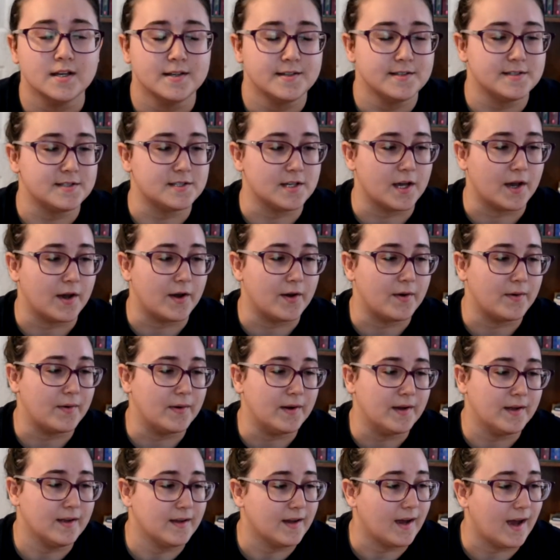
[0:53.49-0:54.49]

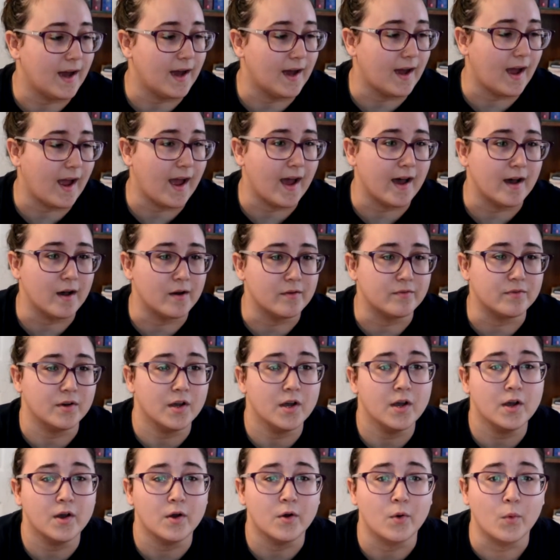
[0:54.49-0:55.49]
So I
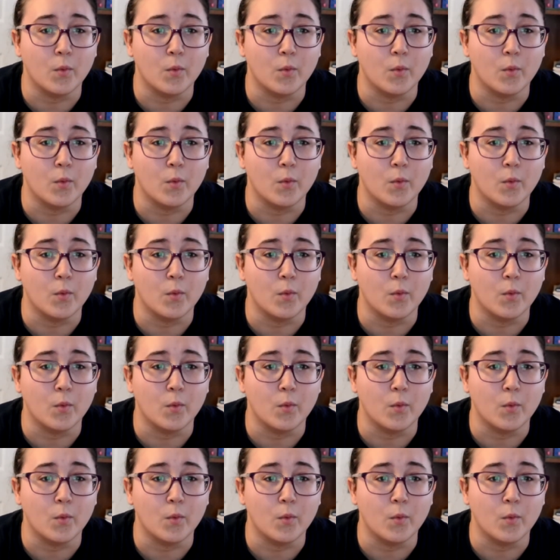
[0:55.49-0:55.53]
have